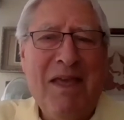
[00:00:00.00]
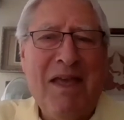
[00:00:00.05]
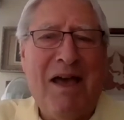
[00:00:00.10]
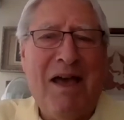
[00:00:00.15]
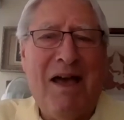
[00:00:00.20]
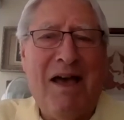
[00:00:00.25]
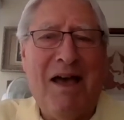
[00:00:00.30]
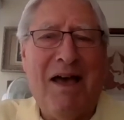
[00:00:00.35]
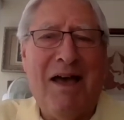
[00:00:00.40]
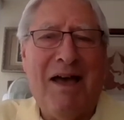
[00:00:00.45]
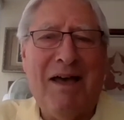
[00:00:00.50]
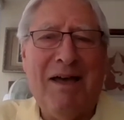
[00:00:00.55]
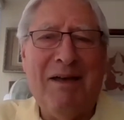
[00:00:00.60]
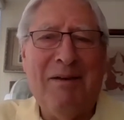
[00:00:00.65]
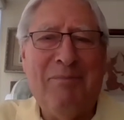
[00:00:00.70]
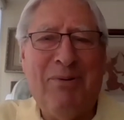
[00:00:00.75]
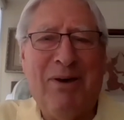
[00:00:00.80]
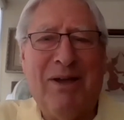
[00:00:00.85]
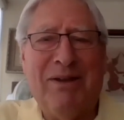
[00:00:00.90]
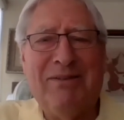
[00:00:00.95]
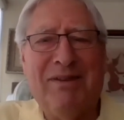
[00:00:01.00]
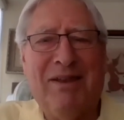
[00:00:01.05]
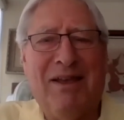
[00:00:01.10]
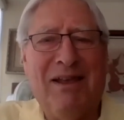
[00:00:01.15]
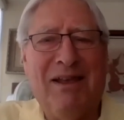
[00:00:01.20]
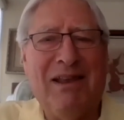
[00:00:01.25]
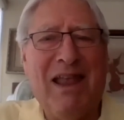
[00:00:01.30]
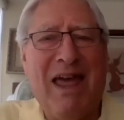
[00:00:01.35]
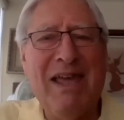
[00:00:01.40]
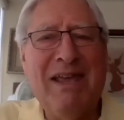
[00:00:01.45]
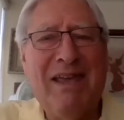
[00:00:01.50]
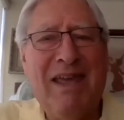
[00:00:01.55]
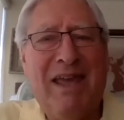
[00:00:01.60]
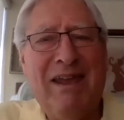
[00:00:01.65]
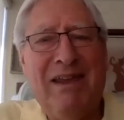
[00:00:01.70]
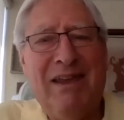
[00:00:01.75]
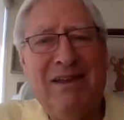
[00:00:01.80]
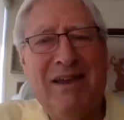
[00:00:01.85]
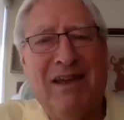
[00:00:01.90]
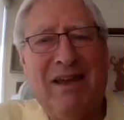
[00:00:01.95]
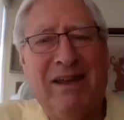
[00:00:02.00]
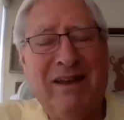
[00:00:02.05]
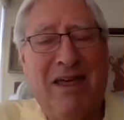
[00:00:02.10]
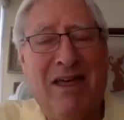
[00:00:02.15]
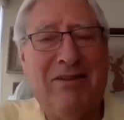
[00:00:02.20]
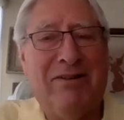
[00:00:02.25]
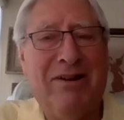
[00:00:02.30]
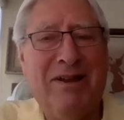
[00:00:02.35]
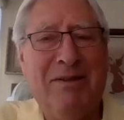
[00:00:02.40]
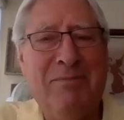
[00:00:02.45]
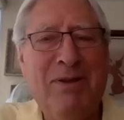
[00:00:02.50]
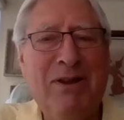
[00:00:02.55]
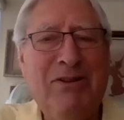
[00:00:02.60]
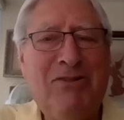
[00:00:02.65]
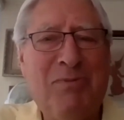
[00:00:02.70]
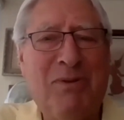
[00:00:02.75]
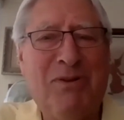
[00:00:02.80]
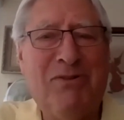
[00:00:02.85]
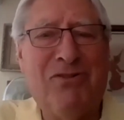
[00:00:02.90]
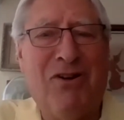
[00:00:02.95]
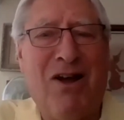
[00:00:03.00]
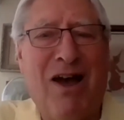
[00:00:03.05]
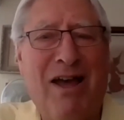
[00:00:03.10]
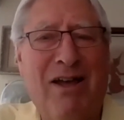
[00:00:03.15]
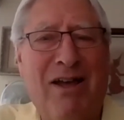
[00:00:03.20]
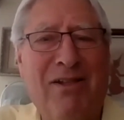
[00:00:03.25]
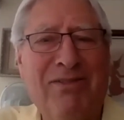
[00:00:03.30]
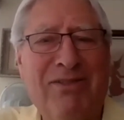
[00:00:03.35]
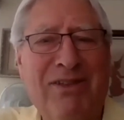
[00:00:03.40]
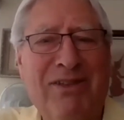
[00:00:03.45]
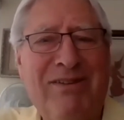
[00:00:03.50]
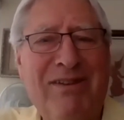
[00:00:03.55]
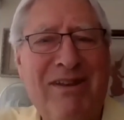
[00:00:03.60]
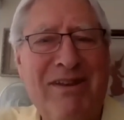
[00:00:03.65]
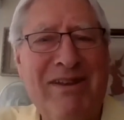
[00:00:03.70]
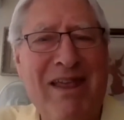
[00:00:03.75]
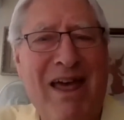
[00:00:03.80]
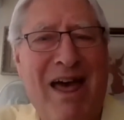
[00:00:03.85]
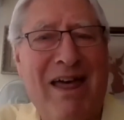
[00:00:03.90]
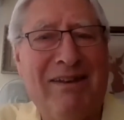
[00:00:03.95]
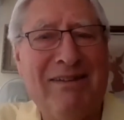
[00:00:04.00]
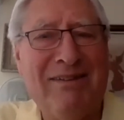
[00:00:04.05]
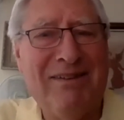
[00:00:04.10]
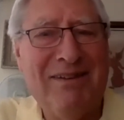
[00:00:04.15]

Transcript: But like another impeachment trial that did not